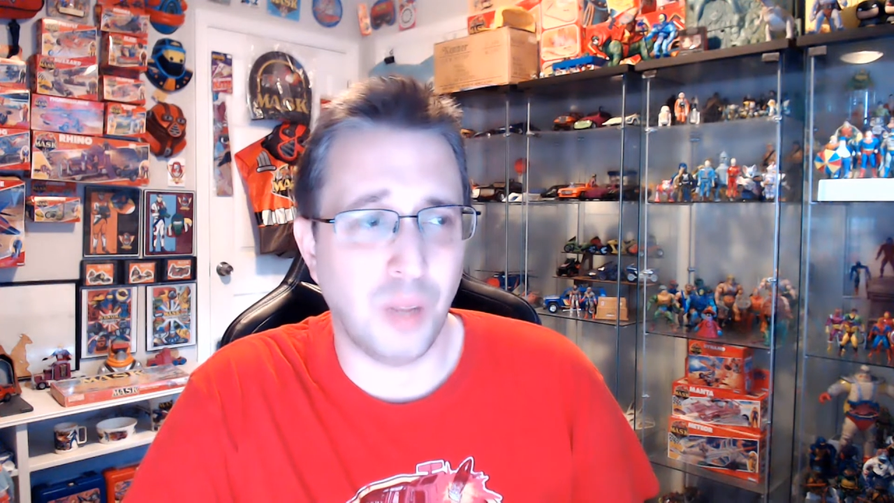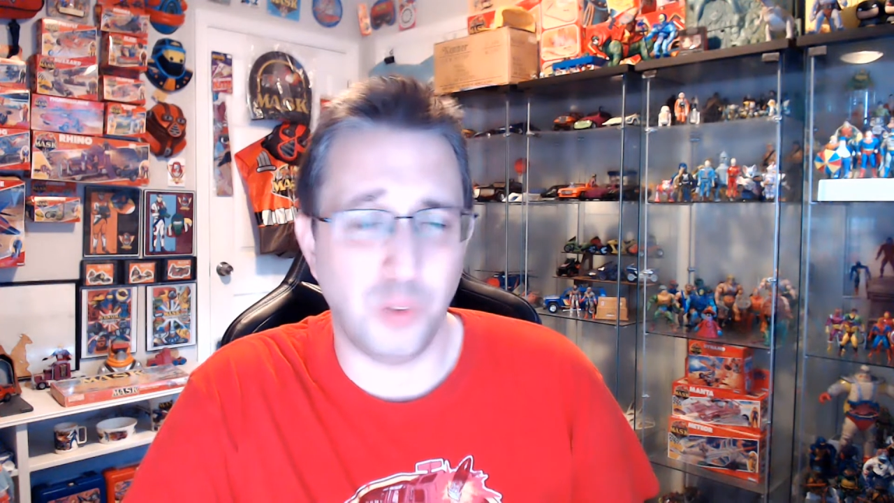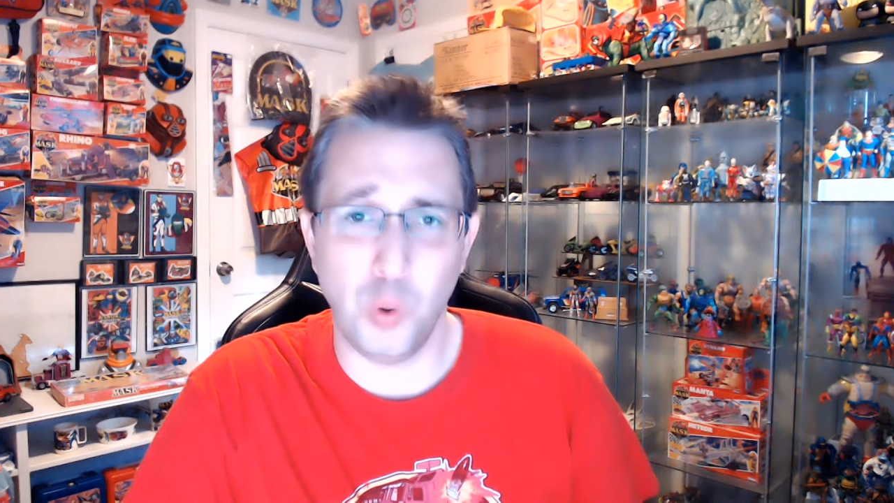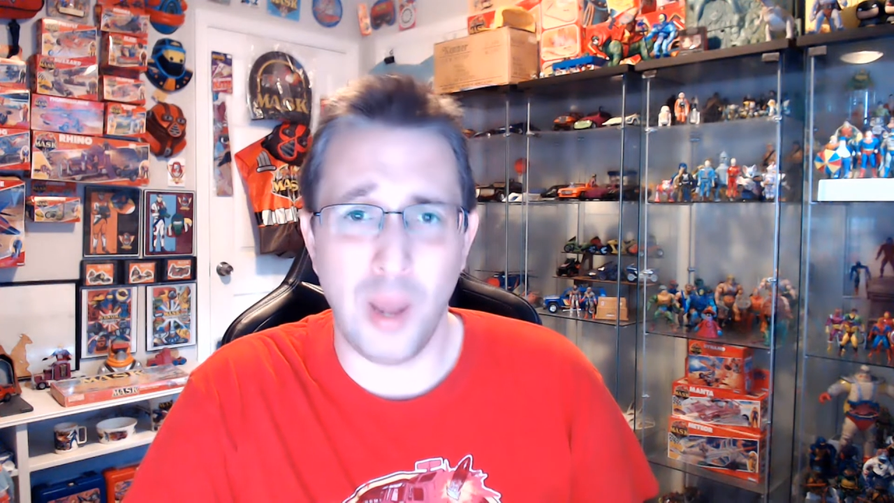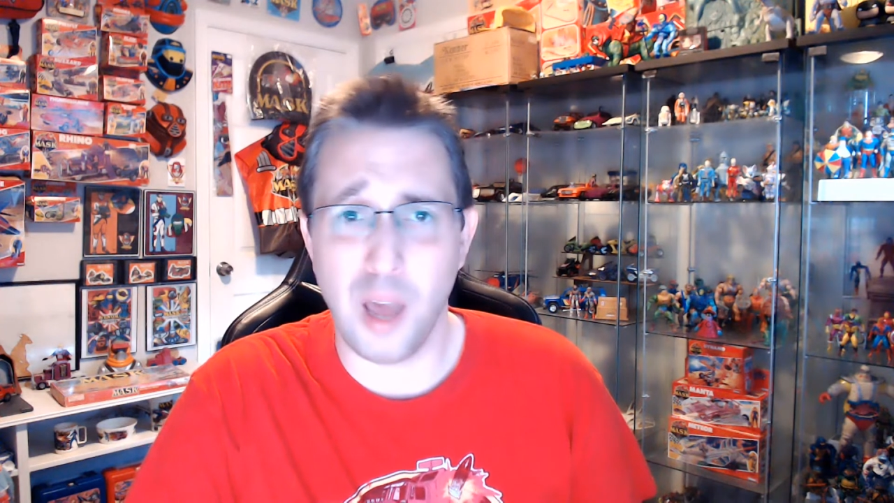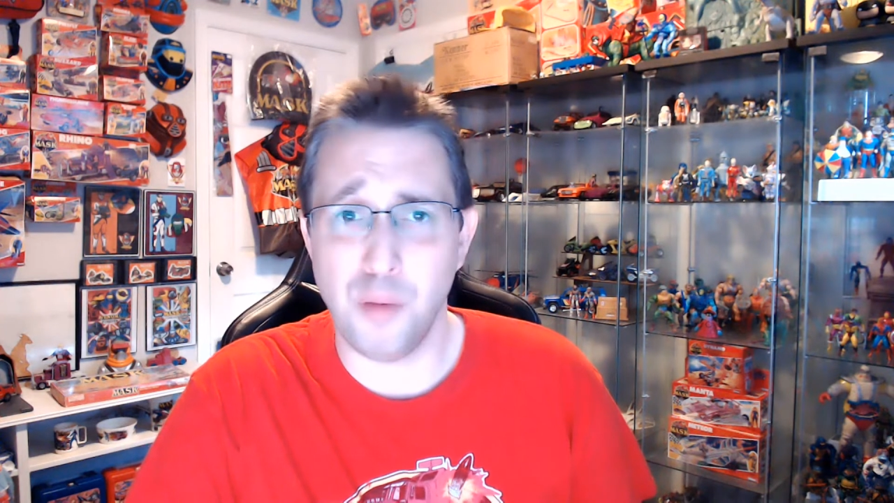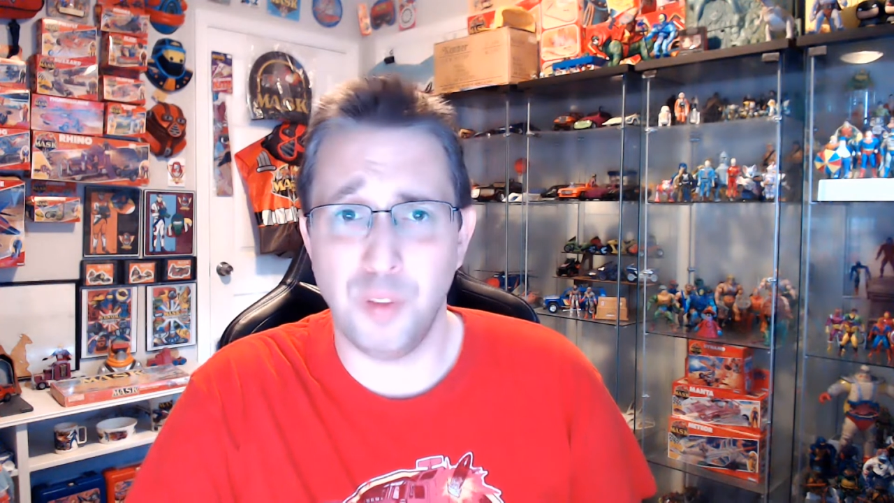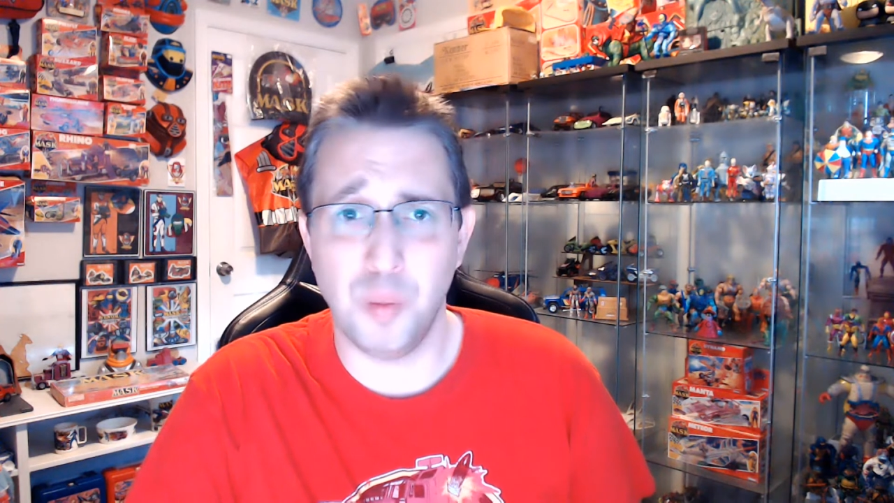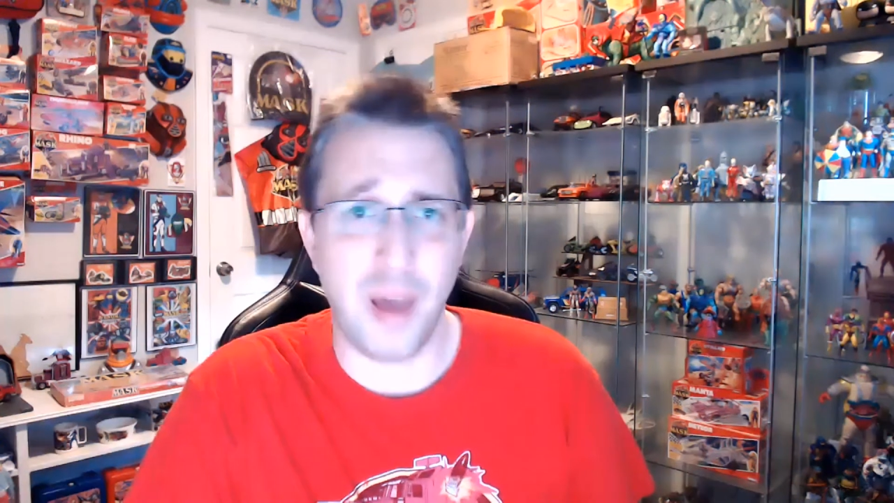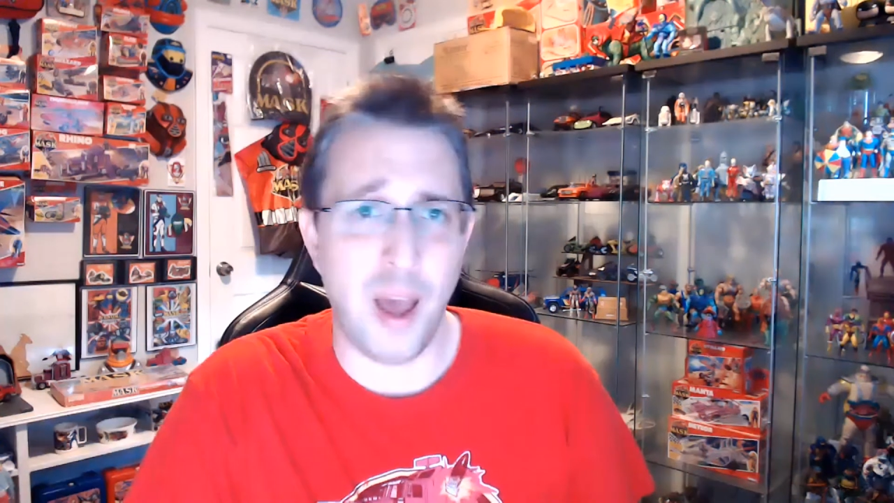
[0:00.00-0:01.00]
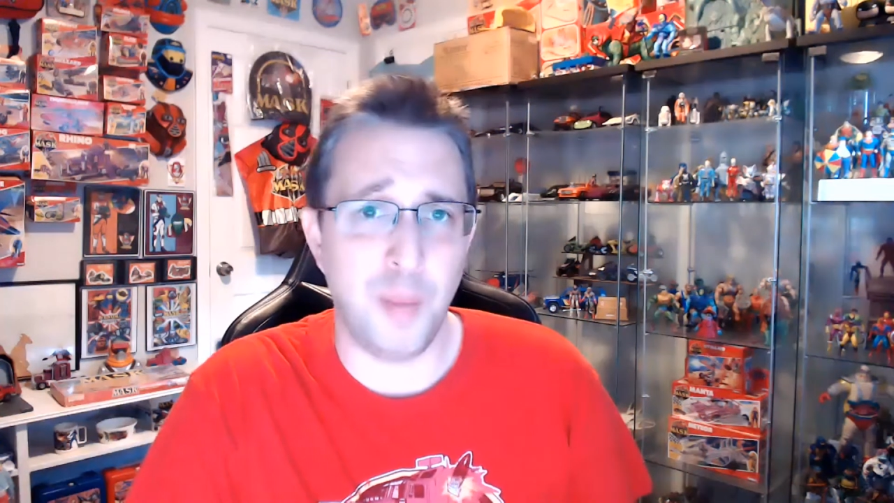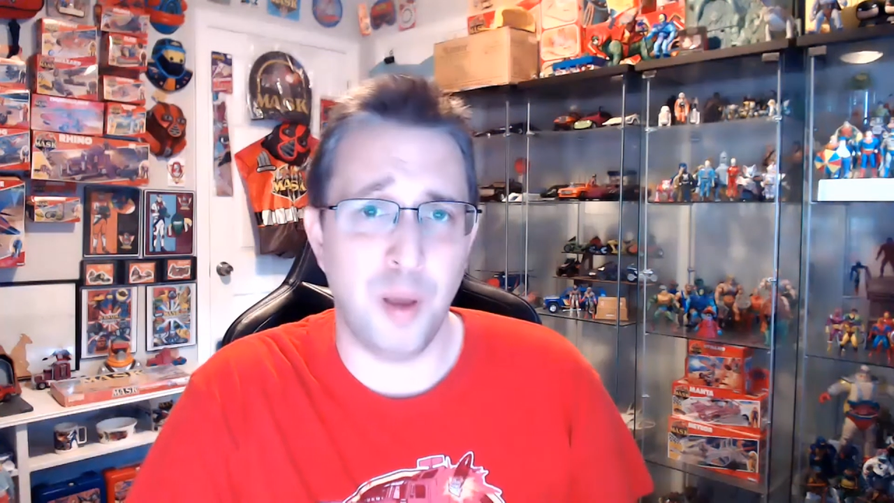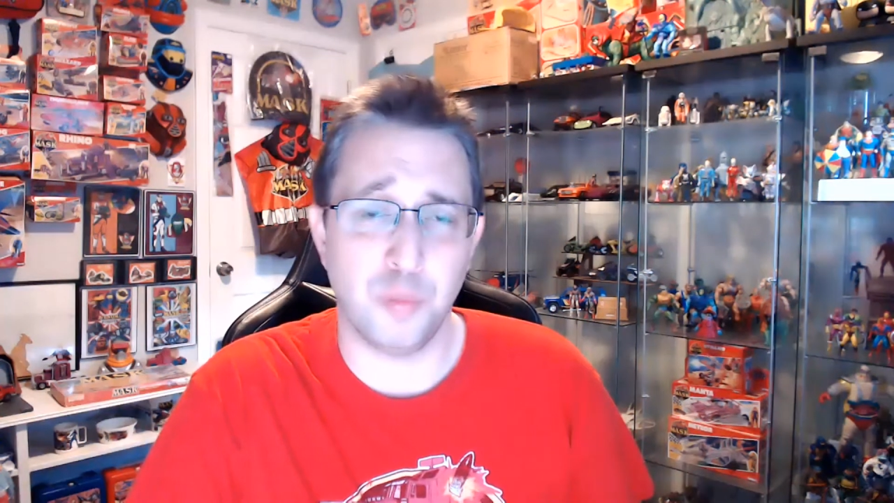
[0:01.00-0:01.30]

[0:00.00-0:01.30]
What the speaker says: do have the Batman